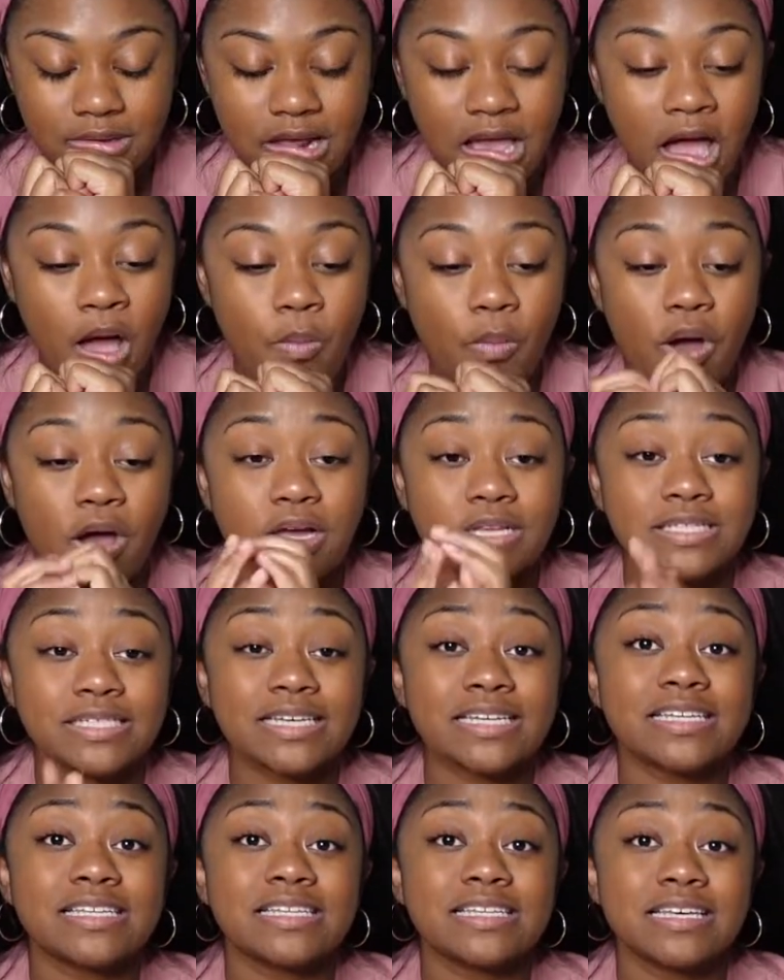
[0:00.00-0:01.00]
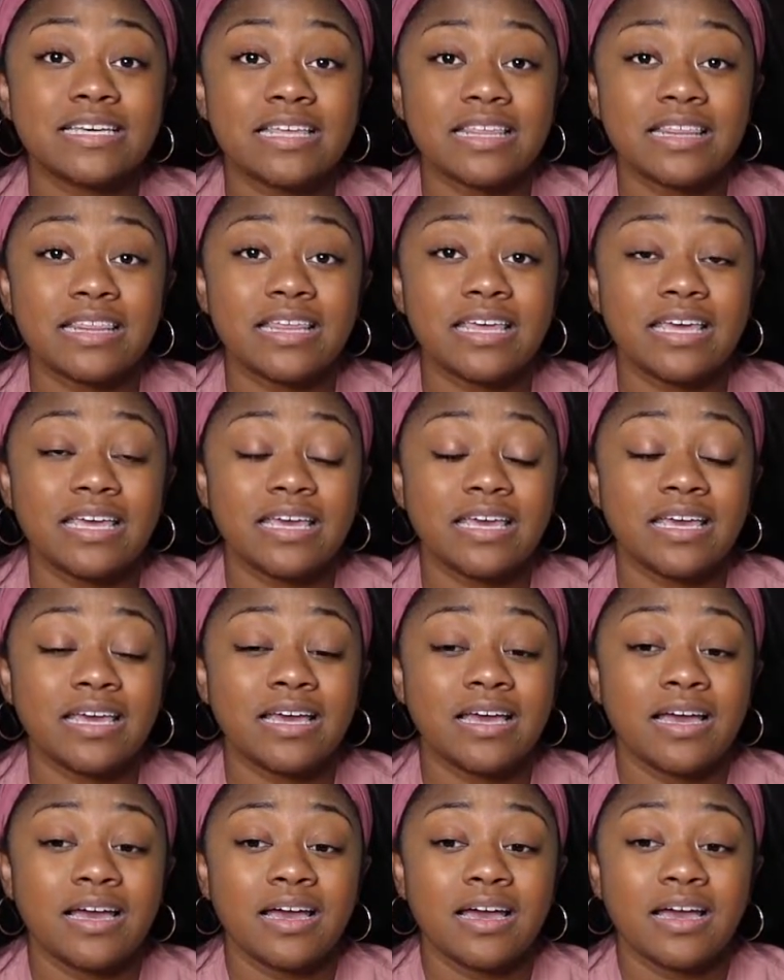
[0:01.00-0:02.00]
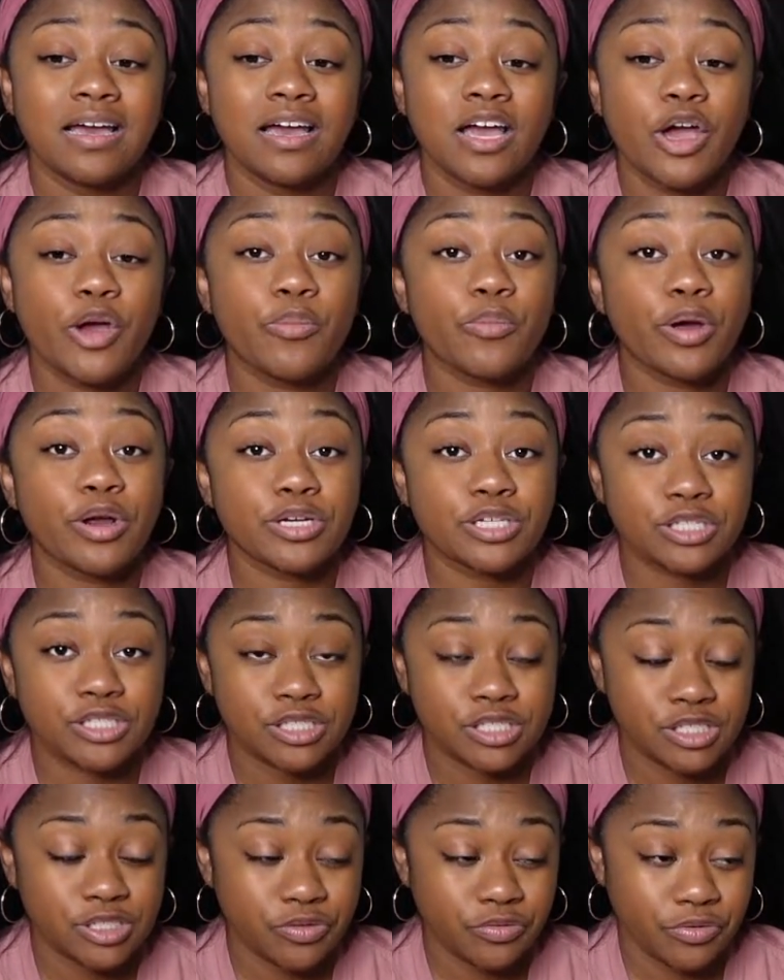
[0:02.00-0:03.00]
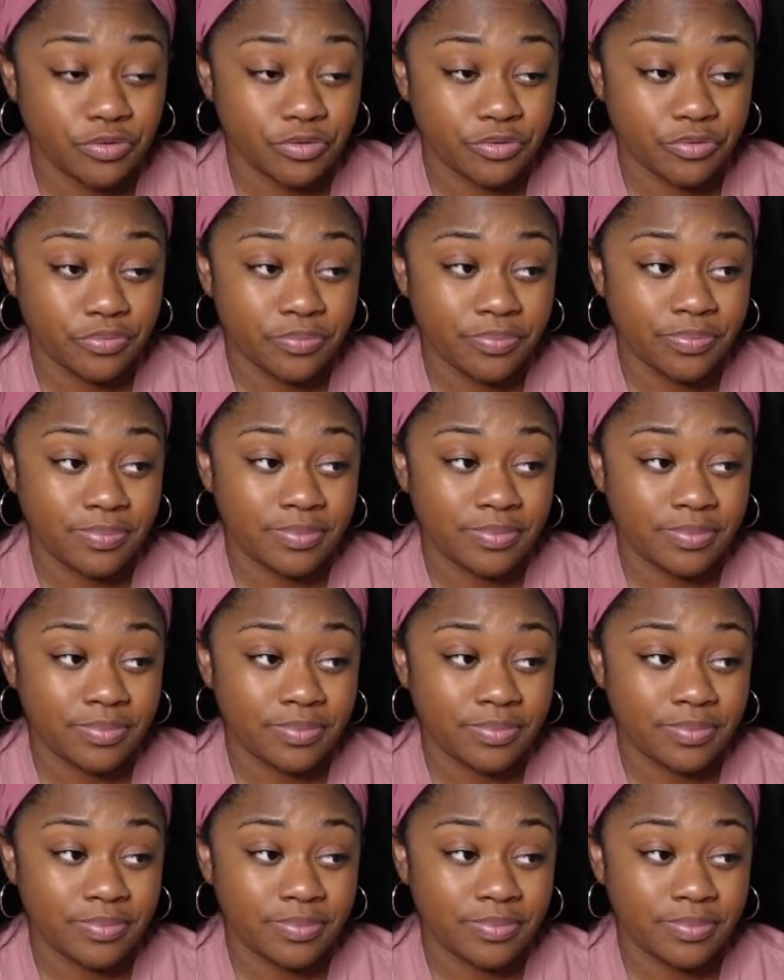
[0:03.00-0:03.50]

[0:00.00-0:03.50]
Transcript: I walked in the emergency room,